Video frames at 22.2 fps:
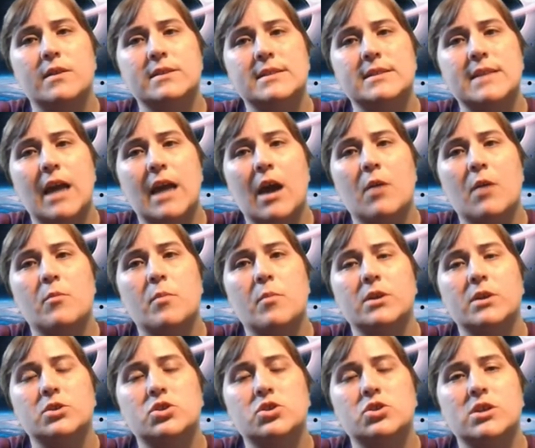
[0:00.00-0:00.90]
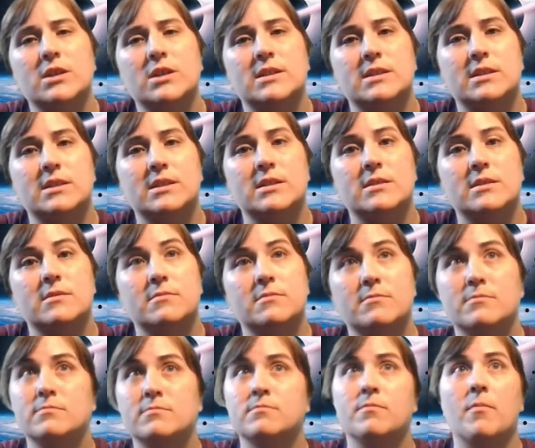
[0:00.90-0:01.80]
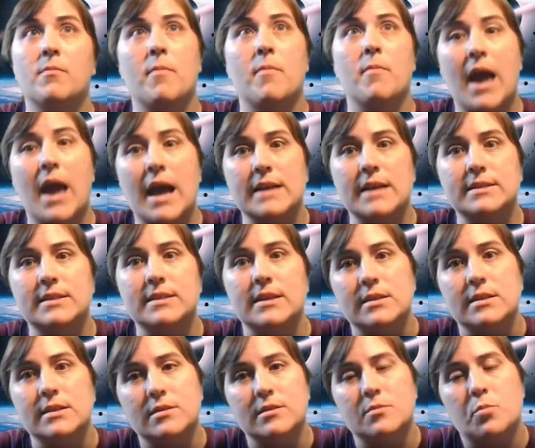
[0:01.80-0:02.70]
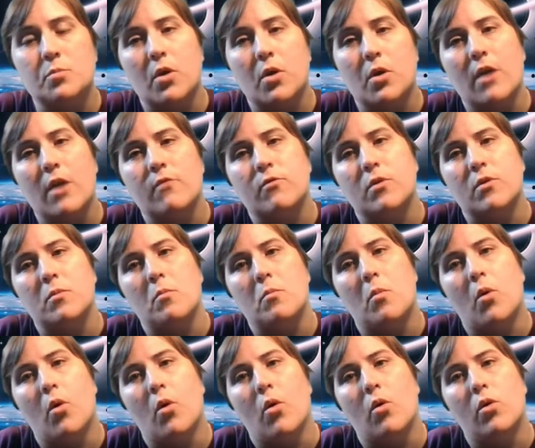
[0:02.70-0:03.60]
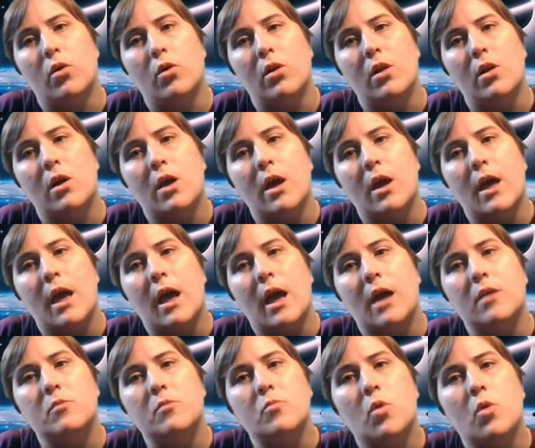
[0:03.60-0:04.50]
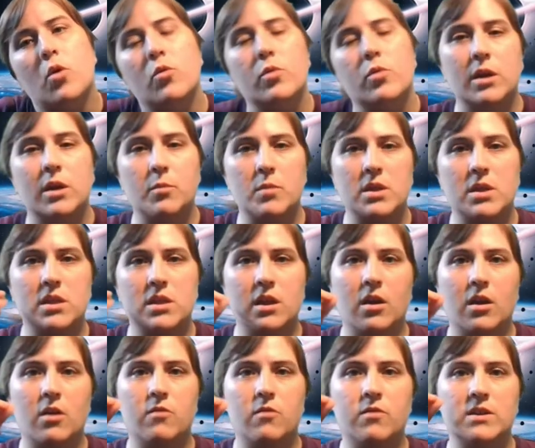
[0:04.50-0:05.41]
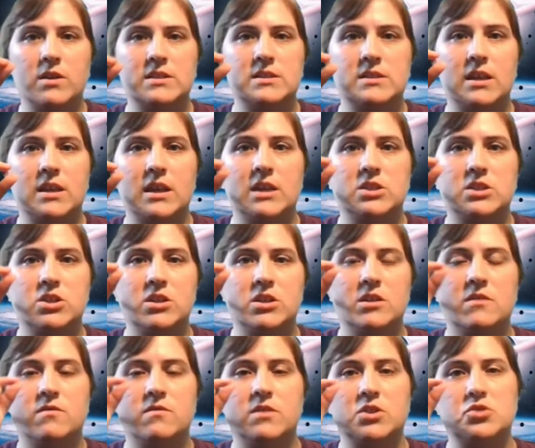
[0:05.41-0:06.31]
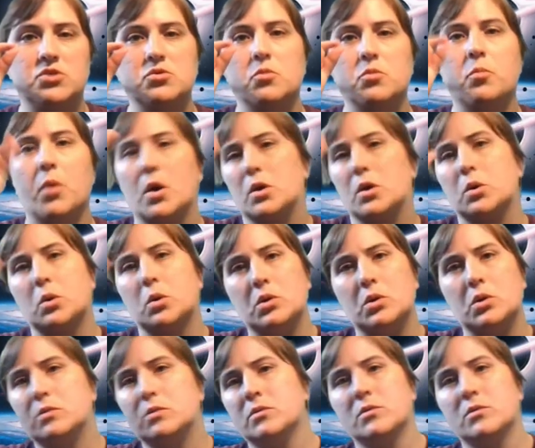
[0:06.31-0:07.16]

how much its mass is per every mole. And mole we can think of as each individual particle,